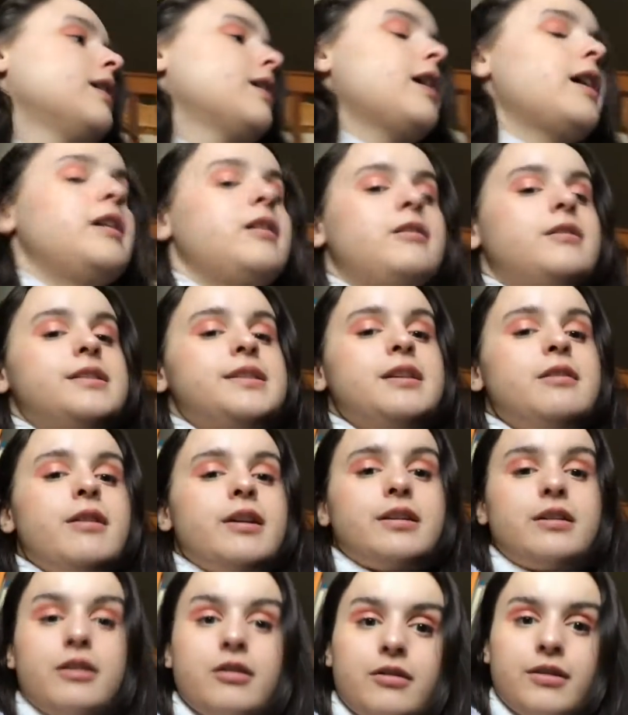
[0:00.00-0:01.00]
I also,
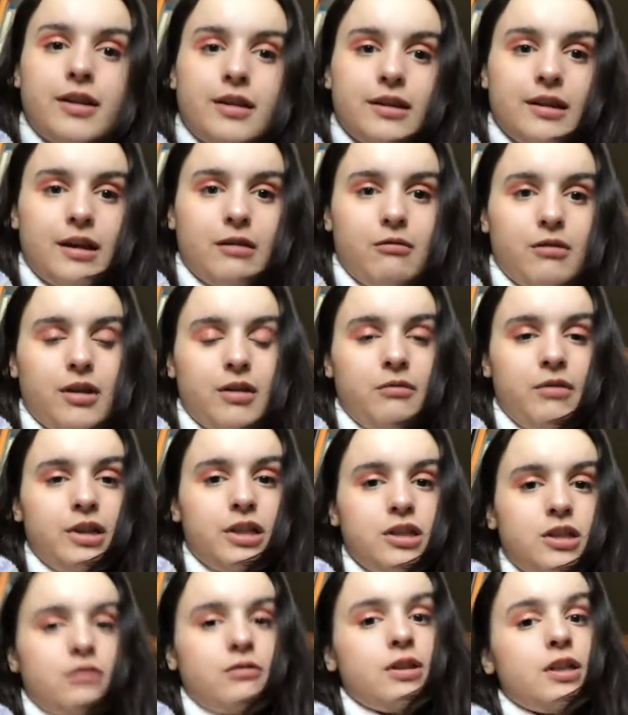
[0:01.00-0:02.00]
another thing that I really want to
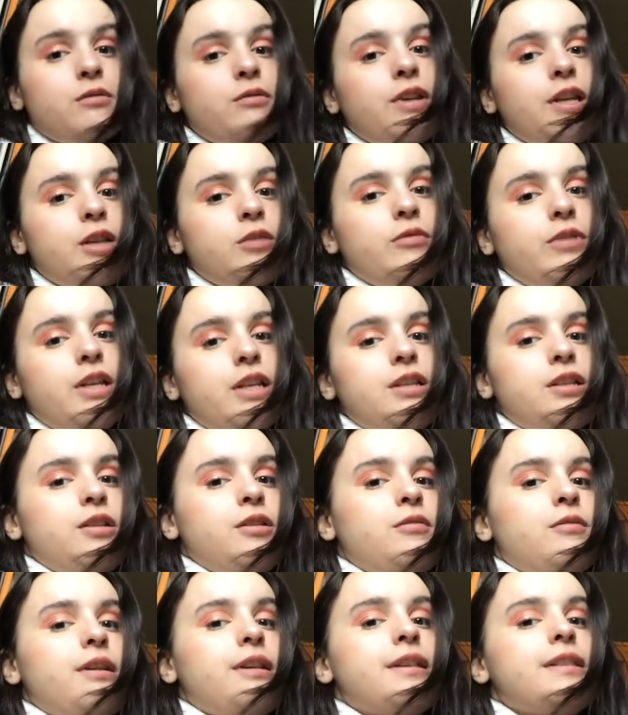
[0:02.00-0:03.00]
do in
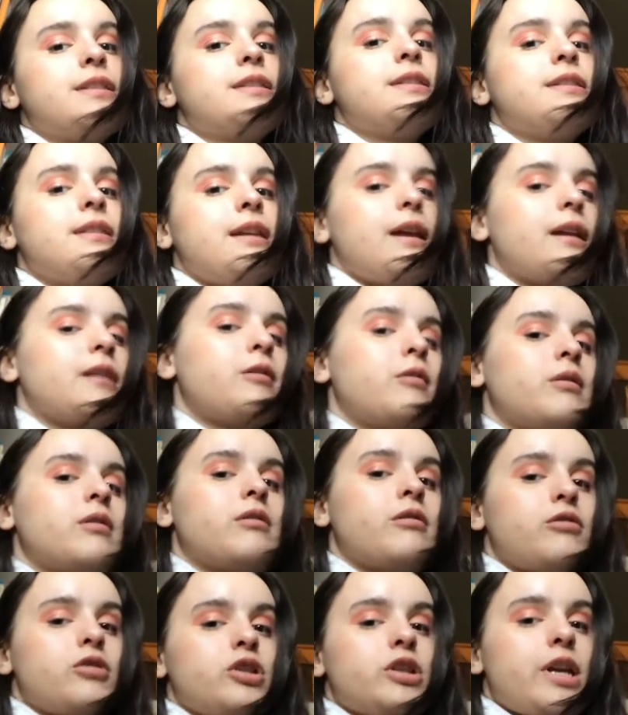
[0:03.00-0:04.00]
2022 is knit or
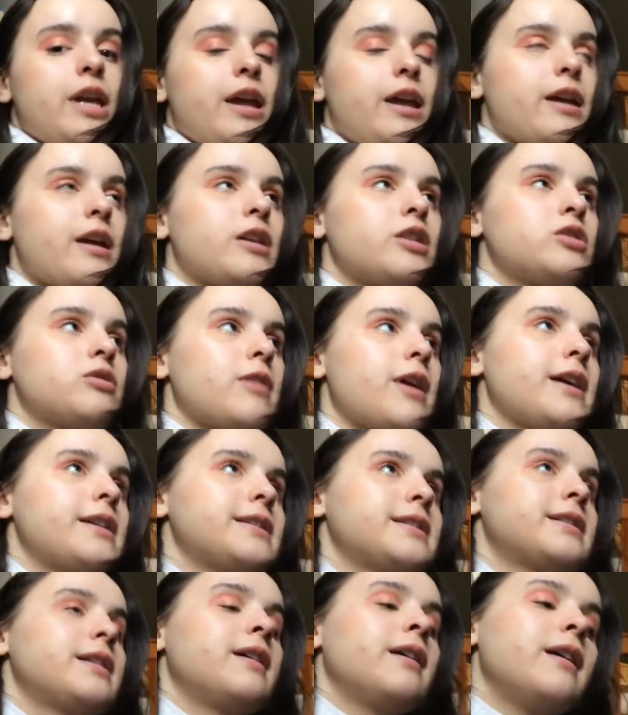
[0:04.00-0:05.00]
crochet a
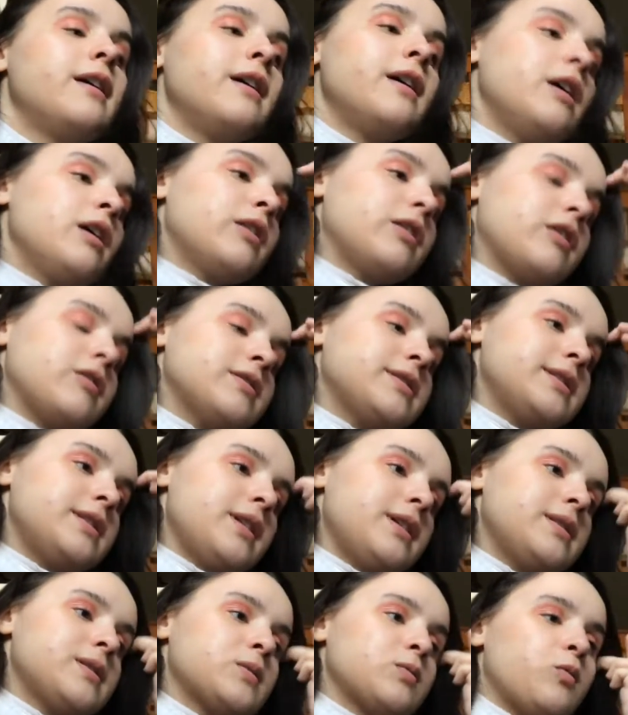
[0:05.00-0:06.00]
dress. There's
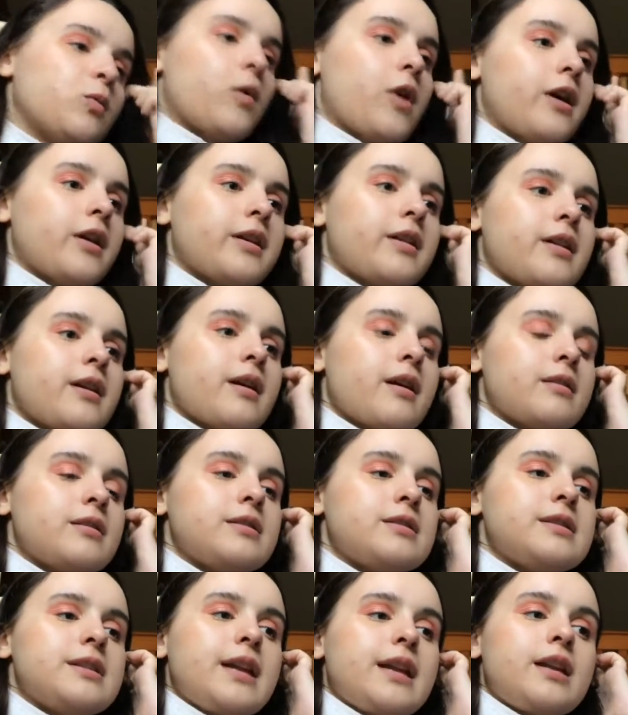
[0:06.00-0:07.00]
this one
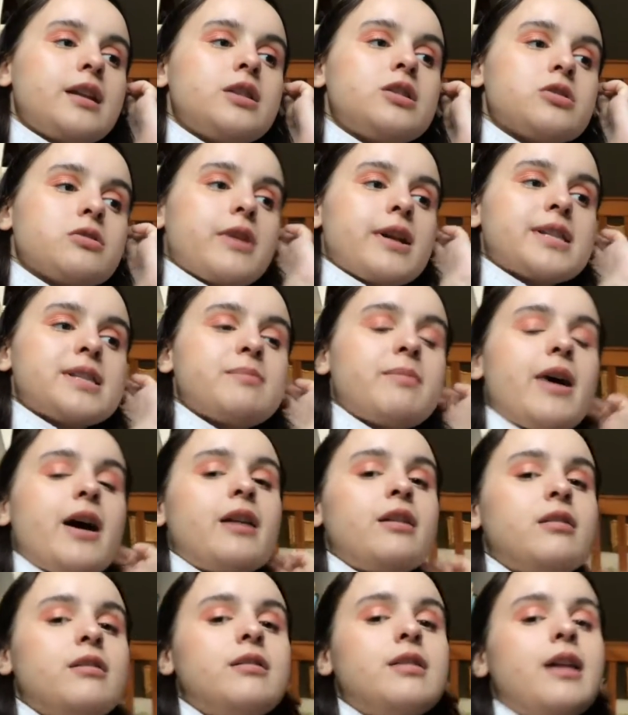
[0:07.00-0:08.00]
knitted dress
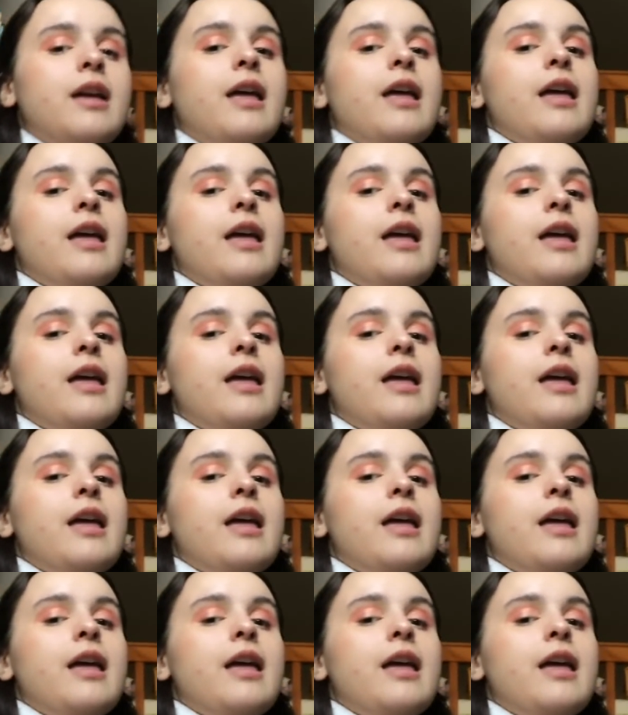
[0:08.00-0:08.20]
pattern